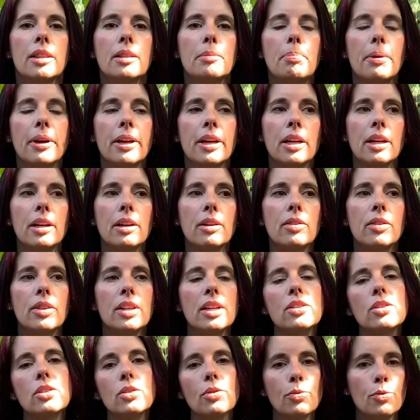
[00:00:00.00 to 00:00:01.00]
but
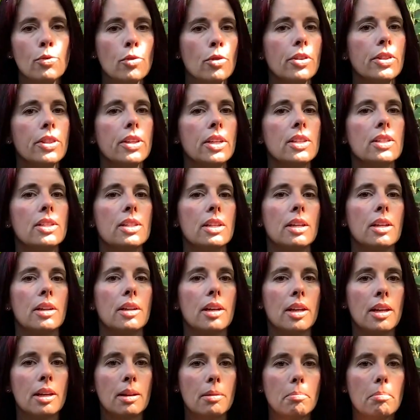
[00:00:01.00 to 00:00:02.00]
these are 4 things that
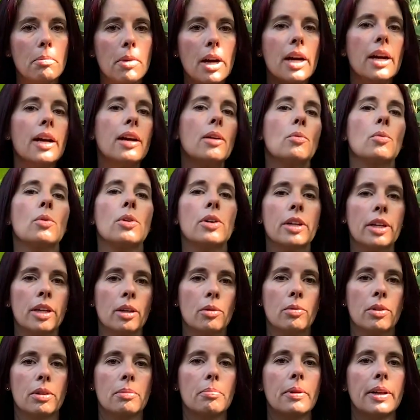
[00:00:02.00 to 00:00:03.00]
in my working
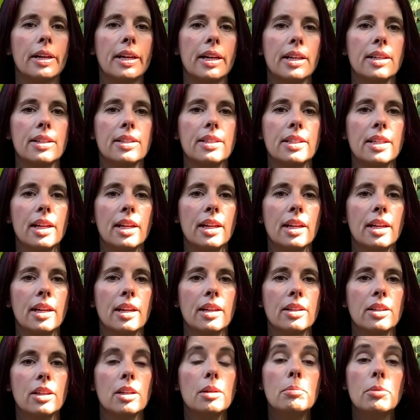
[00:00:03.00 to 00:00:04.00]
with plants
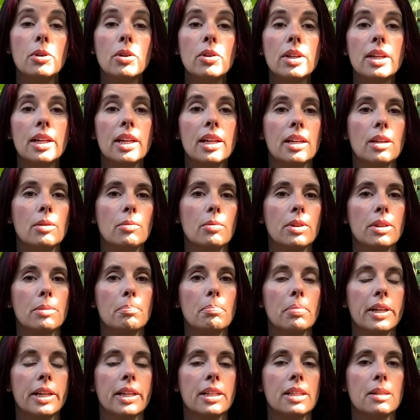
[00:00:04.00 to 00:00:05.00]
and communicating with
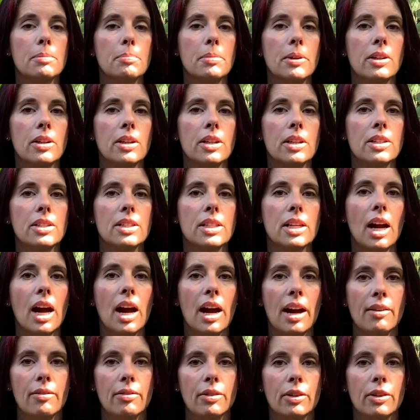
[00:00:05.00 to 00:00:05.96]
plant spirits that I've